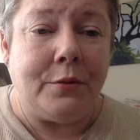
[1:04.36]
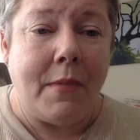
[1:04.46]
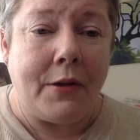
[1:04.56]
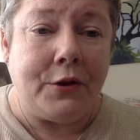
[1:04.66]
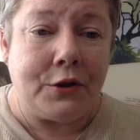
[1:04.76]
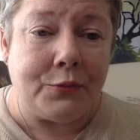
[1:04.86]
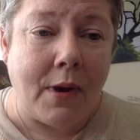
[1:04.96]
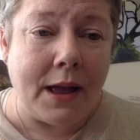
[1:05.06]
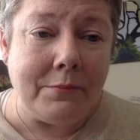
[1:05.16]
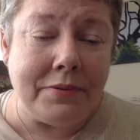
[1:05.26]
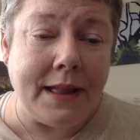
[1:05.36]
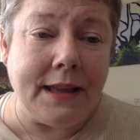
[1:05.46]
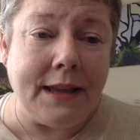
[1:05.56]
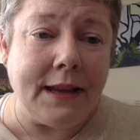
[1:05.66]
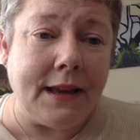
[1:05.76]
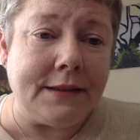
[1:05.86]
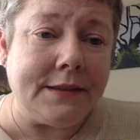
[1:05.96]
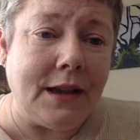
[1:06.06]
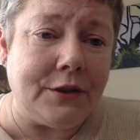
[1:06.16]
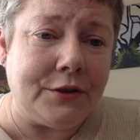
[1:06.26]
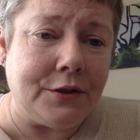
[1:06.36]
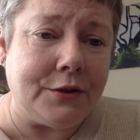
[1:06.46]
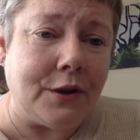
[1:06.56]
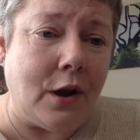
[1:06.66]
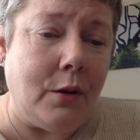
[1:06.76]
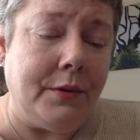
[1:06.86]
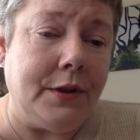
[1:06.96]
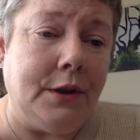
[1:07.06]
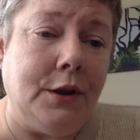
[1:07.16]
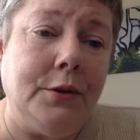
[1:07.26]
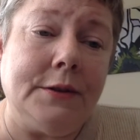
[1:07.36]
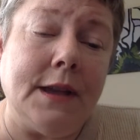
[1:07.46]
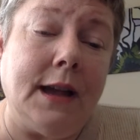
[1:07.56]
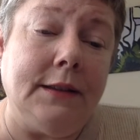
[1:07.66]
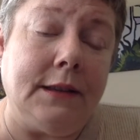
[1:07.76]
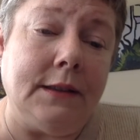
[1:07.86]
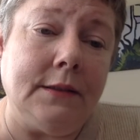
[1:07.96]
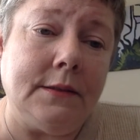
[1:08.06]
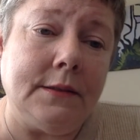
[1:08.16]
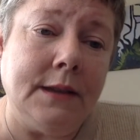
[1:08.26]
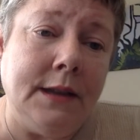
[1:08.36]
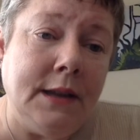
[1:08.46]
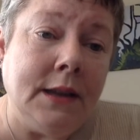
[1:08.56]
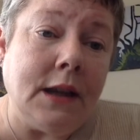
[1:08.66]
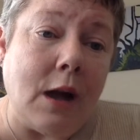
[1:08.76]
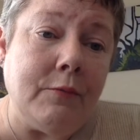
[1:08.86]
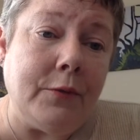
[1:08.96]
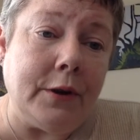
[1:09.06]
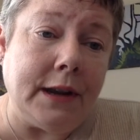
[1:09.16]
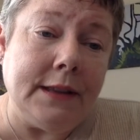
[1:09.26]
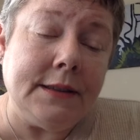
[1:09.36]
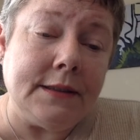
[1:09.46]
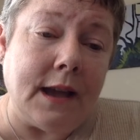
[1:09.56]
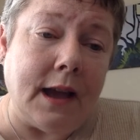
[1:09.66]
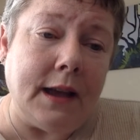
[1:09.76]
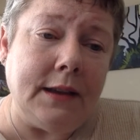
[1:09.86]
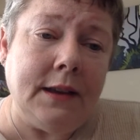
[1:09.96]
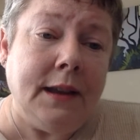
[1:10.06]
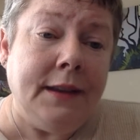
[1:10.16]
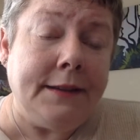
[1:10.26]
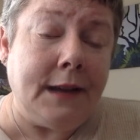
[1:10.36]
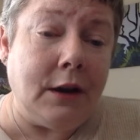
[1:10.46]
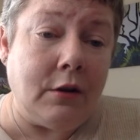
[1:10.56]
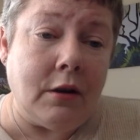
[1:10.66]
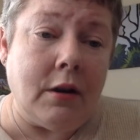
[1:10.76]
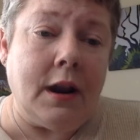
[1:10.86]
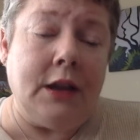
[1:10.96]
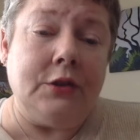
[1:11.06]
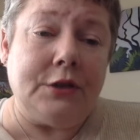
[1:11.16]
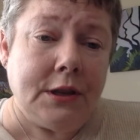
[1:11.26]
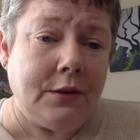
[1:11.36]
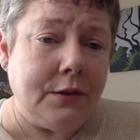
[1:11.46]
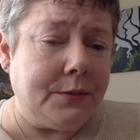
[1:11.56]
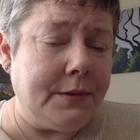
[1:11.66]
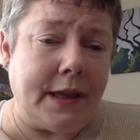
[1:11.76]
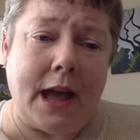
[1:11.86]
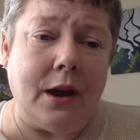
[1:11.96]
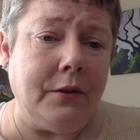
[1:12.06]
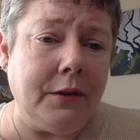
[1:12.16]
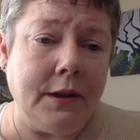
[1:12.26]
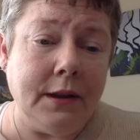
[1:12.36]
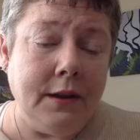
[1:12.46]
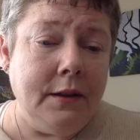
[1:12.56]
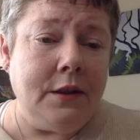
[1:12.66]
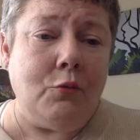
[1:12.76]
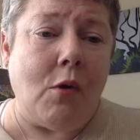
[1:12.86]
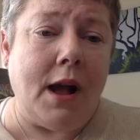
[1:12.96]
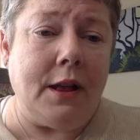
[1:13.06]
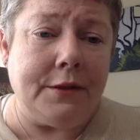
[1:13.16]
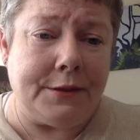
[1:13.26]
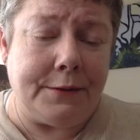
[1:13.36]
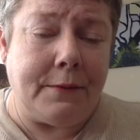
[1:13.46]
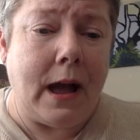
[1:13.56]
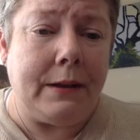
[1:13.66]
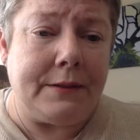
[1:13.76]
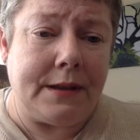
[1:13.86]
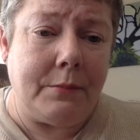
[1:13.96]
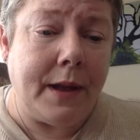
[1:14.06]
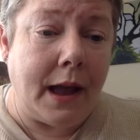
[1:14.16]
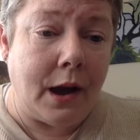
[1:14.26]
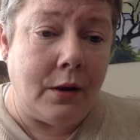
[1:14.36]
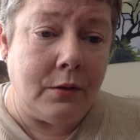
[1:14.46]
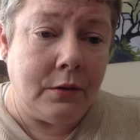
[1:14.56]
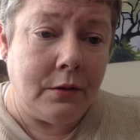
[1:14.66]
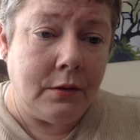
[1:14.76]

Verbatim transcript: mother's white blanket has touched us all with a new silence, comfort inside, terror and chills without. The wild survives somehow.